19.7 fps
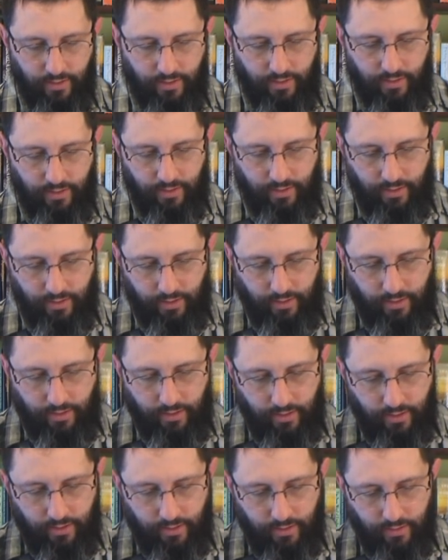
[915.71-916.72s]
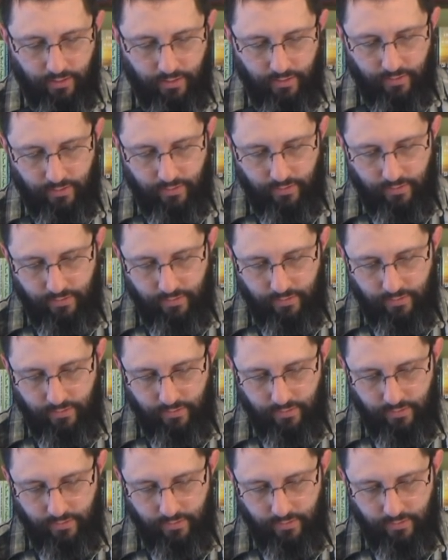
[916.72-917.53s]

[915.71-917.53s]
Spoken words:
No one is speaking in this clip.